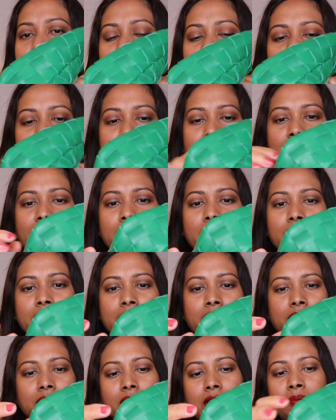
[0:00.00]
bag
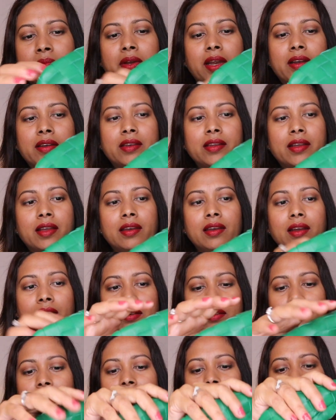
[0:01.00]
is not practical
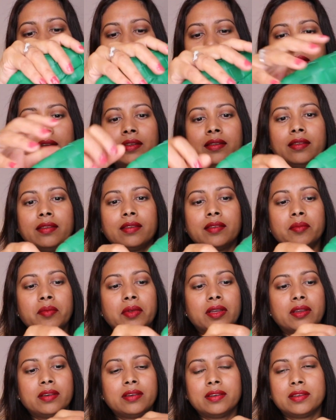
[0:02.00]
at all, guys,
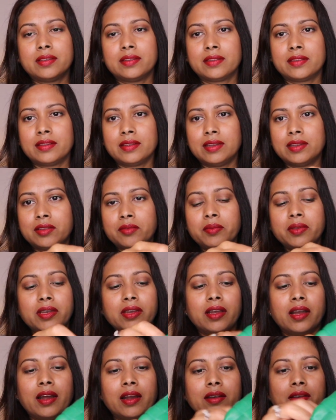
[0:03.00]
because it's very
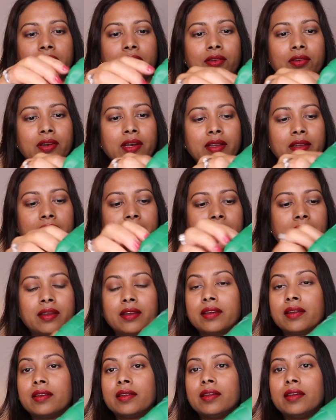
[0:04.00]
hard to like
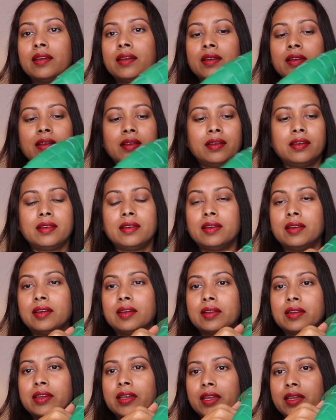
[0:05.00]

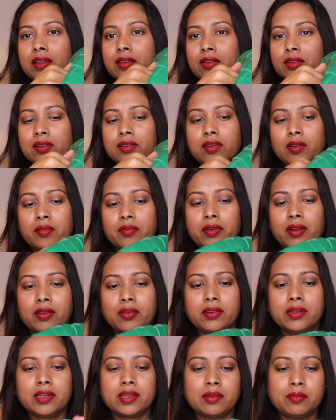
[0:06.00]
take your stuff
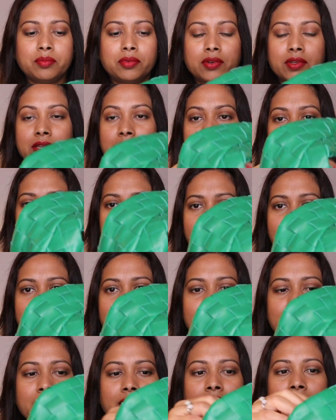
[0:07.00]
out and put them
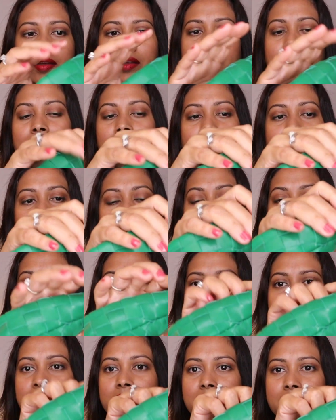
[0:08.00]
back because
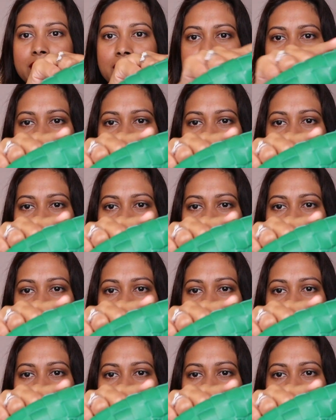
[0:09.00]
of this